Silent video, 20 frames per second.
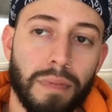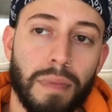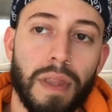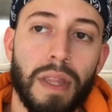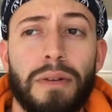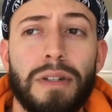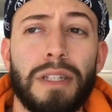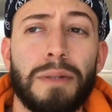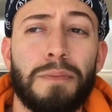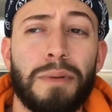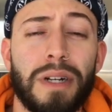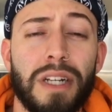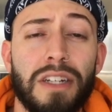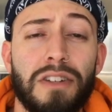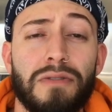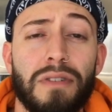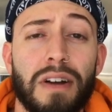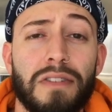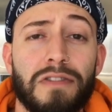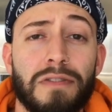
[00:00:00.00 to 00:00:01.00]
It was a pretty
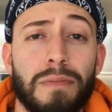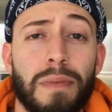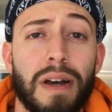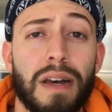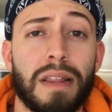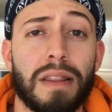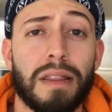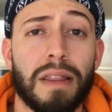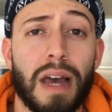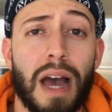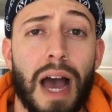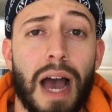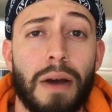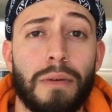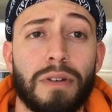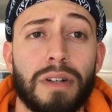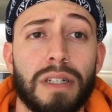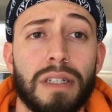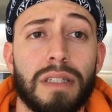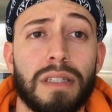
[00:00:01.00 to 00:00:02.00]
rough month. I
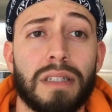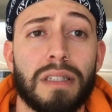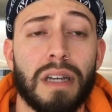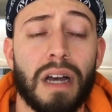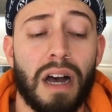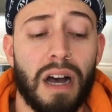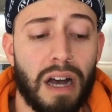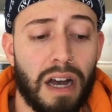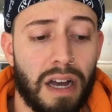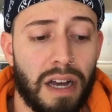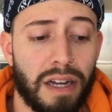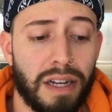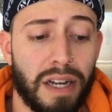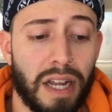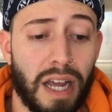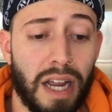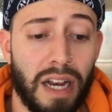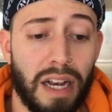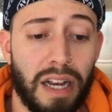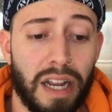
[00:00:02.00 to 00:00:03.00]
was on
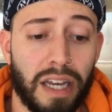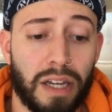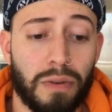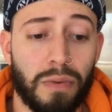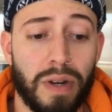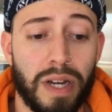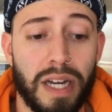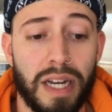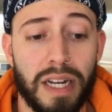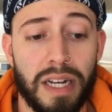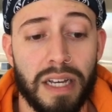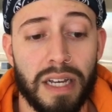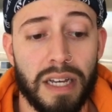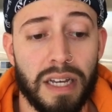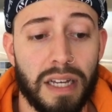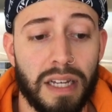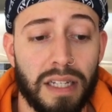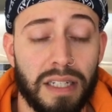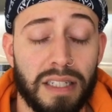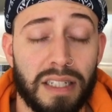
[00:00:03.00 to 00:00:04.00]
a liquid
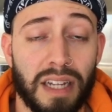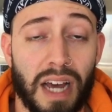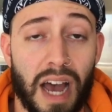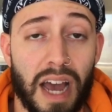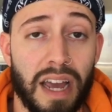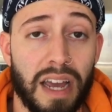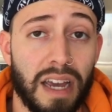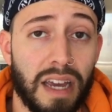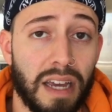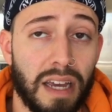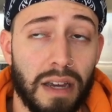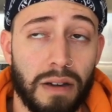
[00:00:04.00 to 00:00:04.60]
diet.